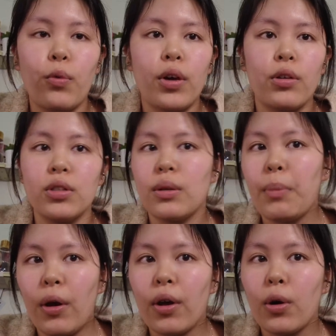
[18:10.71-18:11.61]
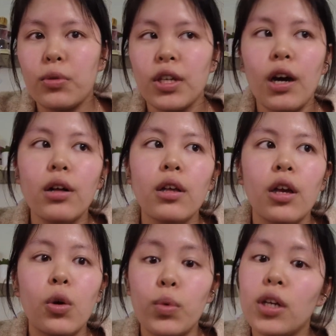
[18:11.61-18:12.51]
where there's a Marriott hotel,
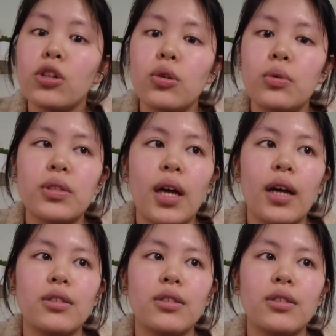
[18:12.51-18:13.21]
we can use that.